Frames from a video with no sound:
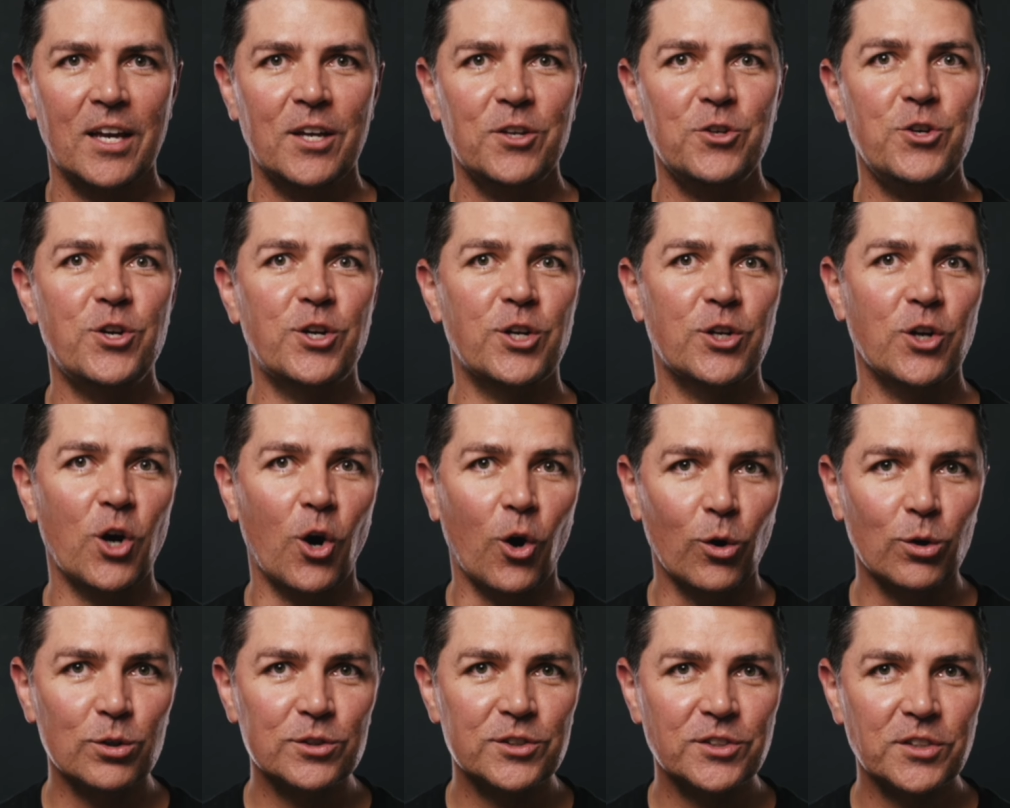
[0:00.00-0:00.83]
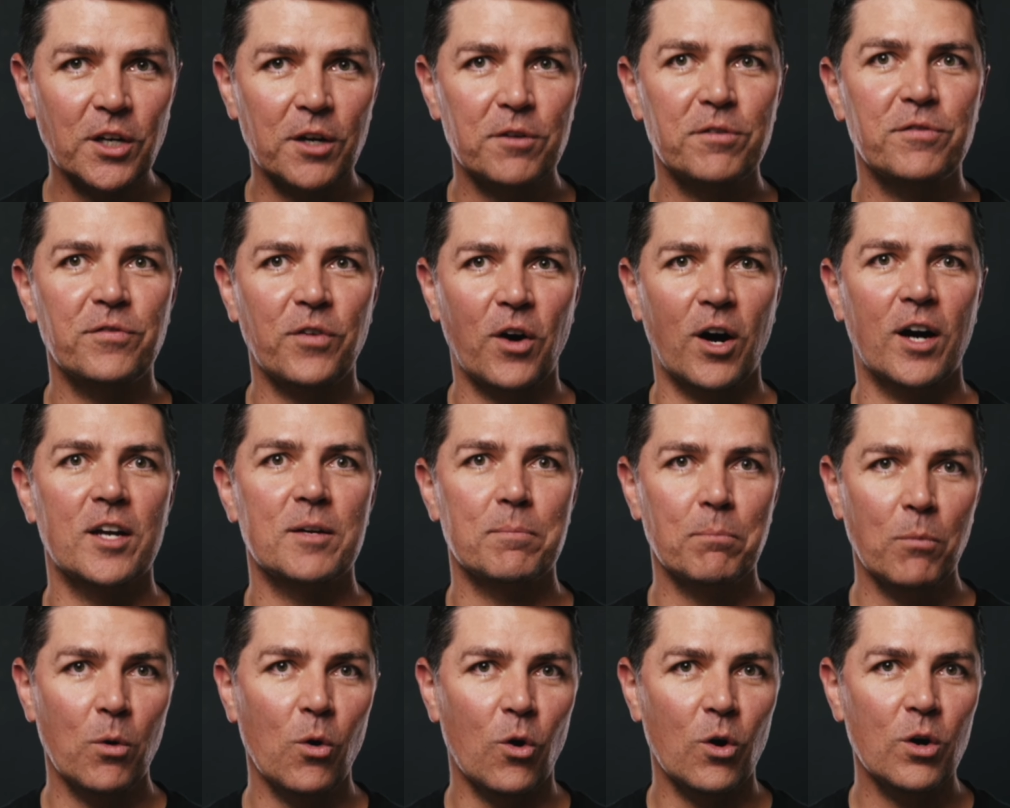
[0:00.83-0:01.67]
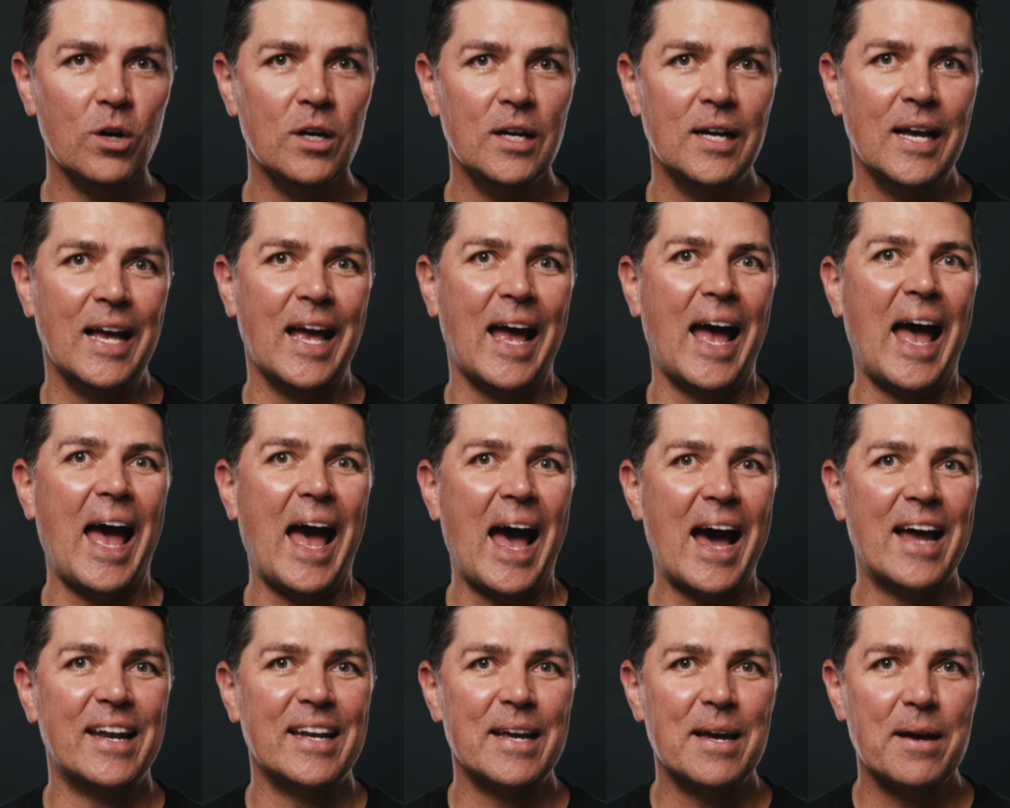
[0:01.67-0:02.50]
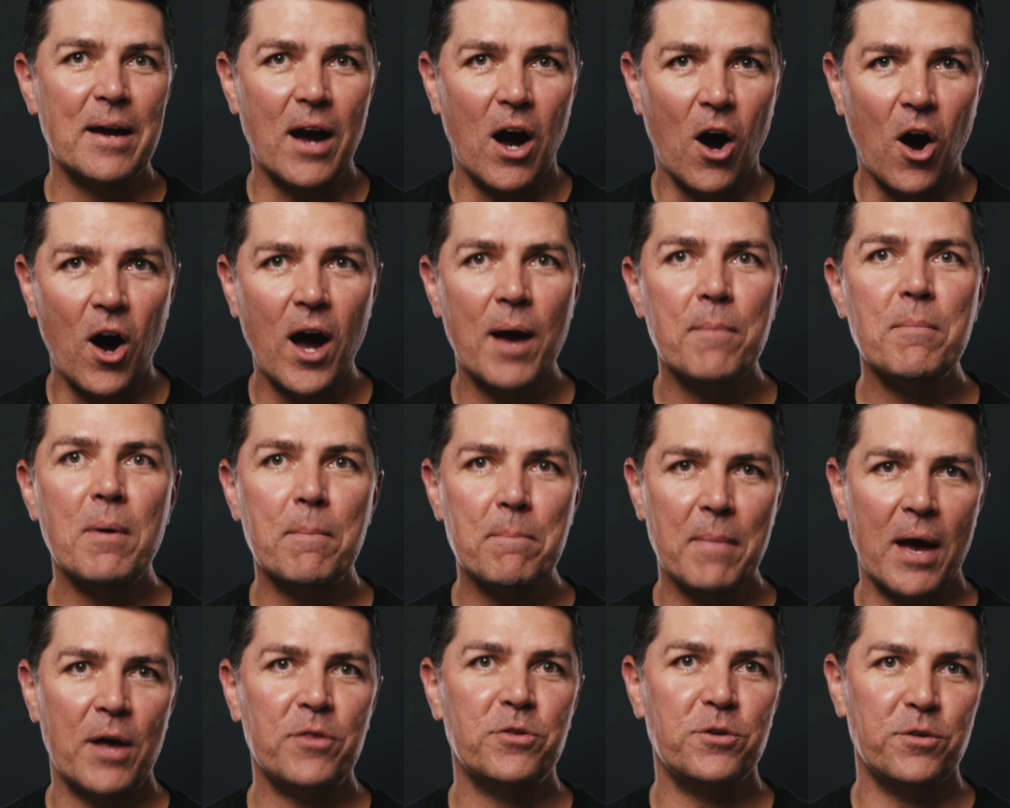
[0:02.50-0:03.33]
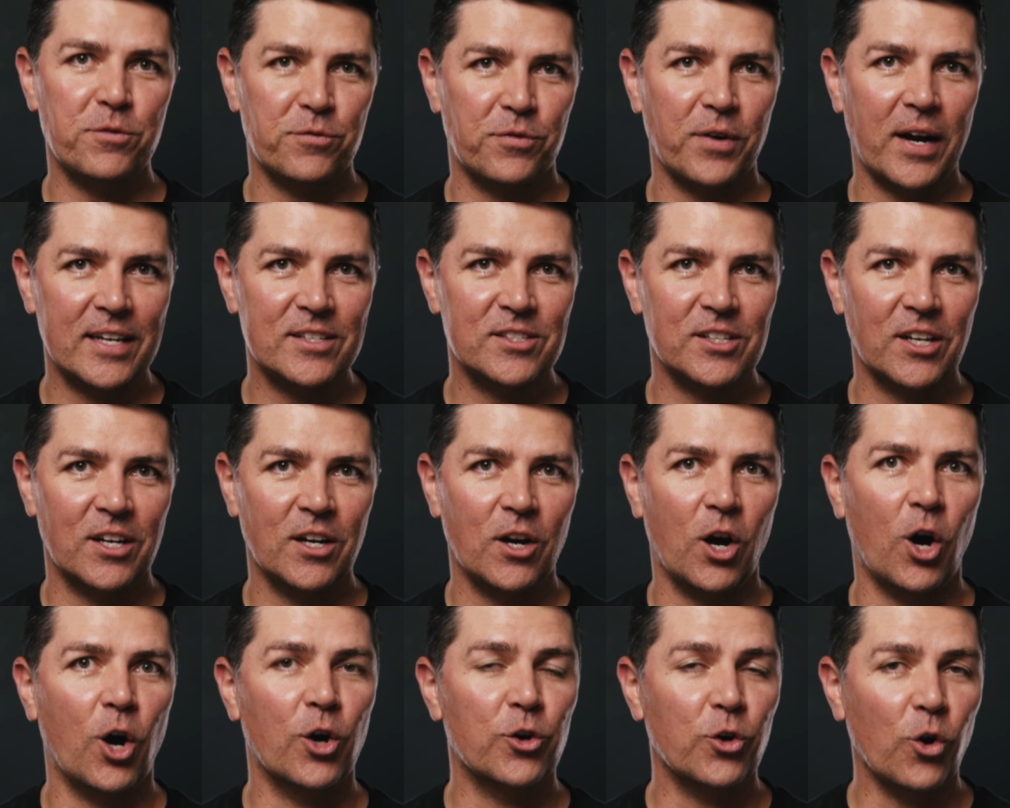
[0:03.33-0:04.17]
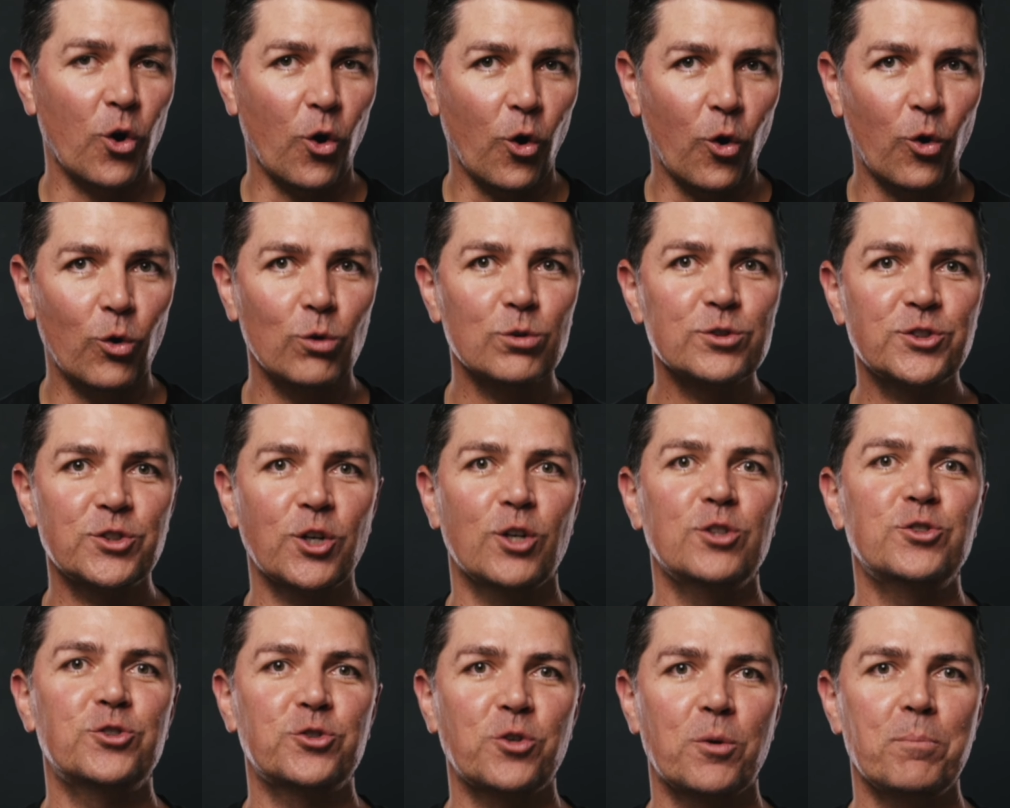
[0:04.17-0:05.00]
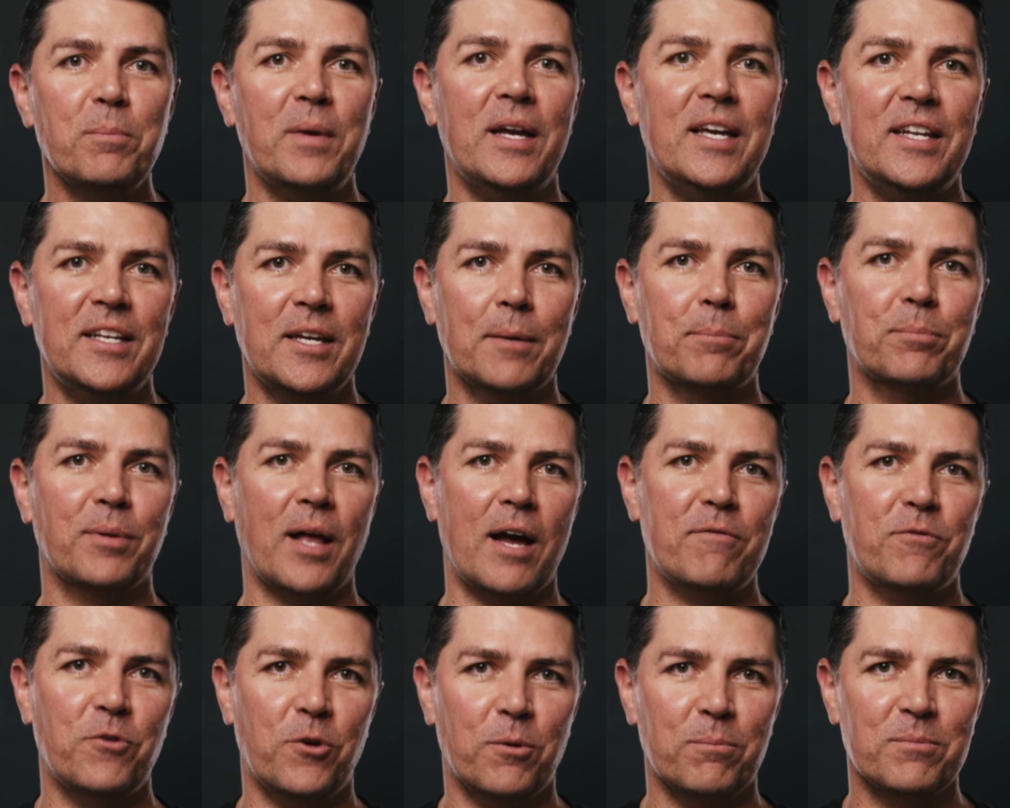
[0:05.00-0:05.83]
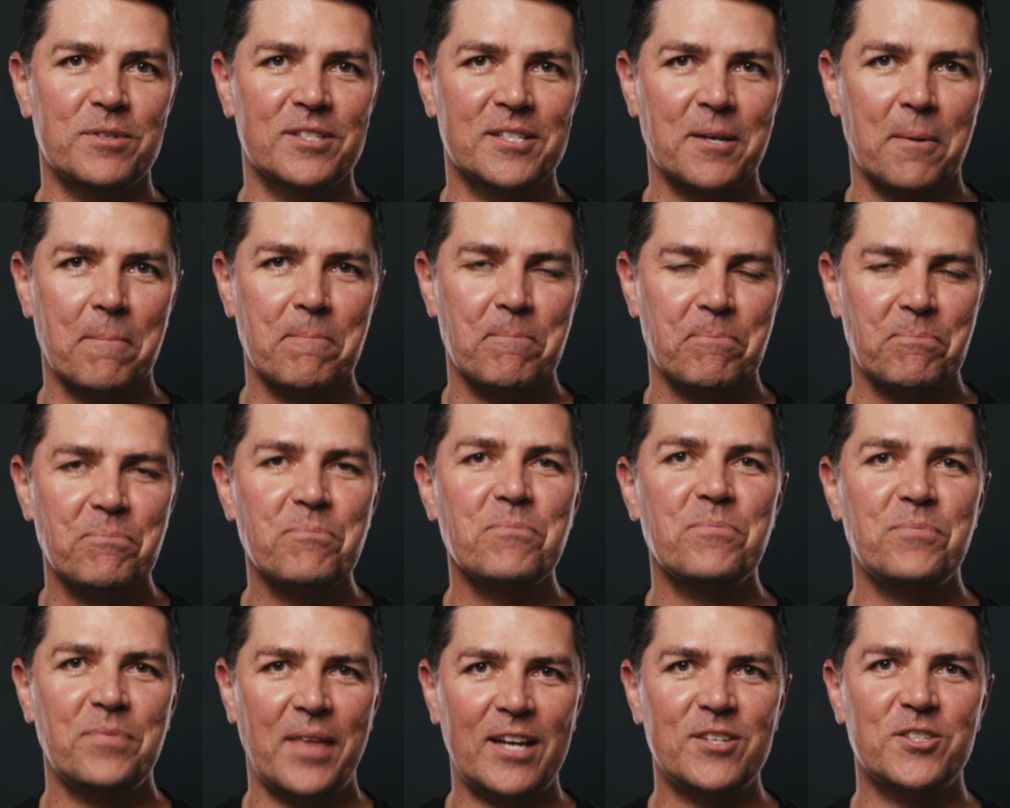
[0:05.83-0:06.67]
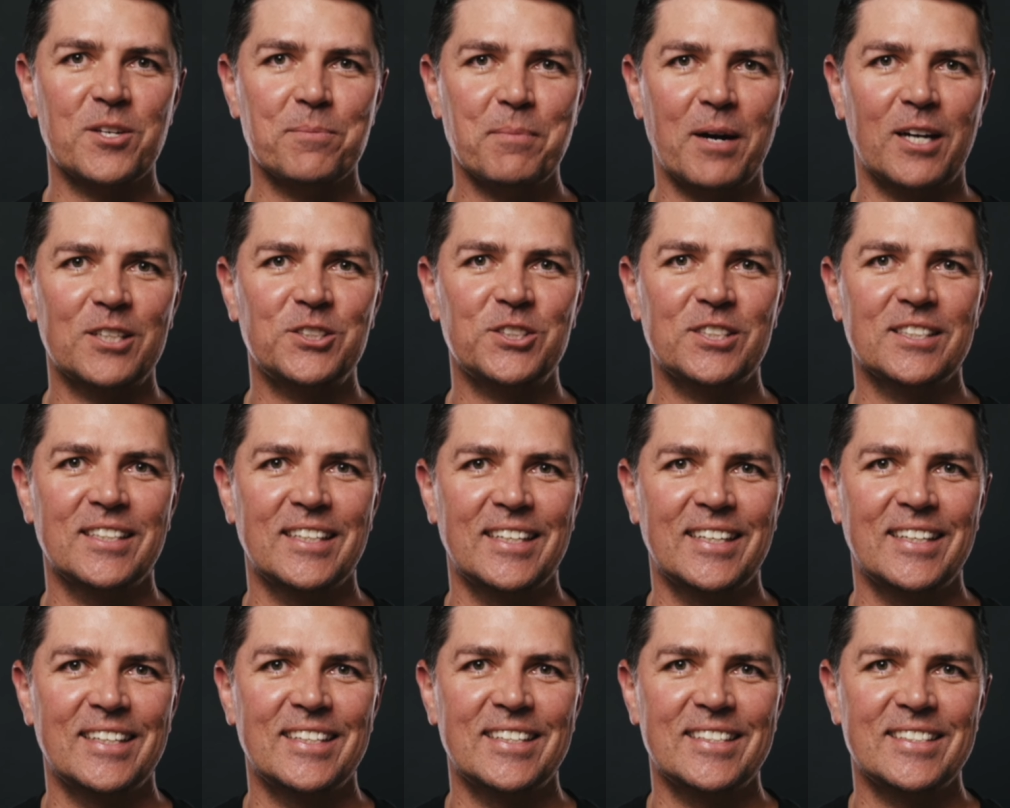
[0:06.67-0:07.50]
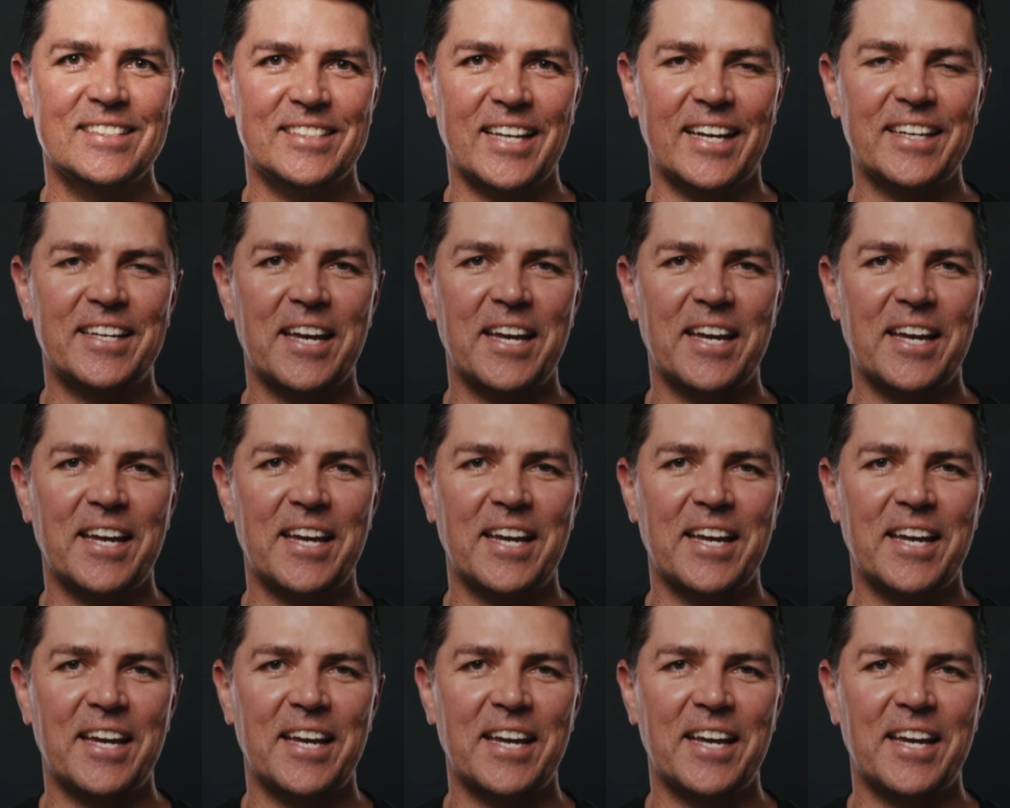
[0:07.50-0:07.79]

You can also find more at I'm Matthew Fraser on all social media platforms. Thanks so much. Take